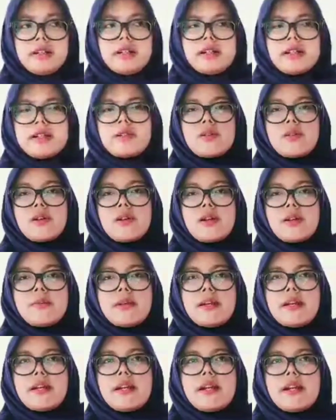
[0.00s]

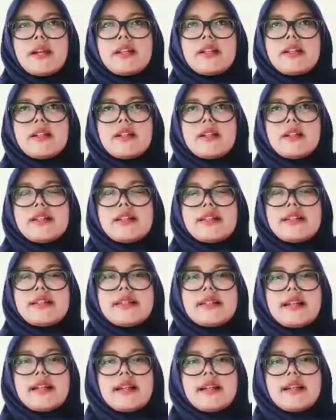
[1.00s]
describing and
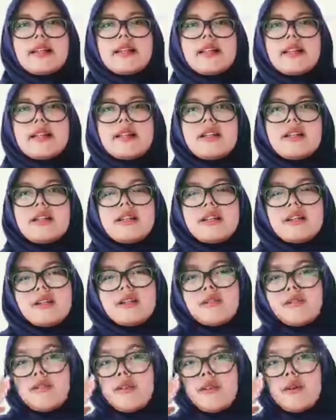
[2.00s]
decided
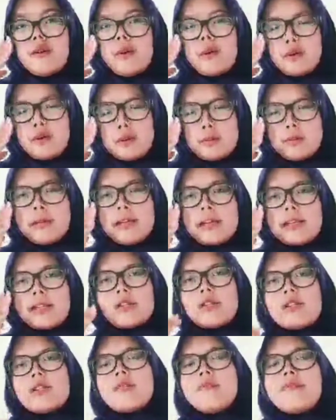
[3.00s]
the flow of
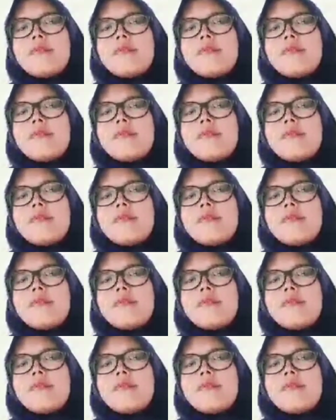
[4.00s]
speech.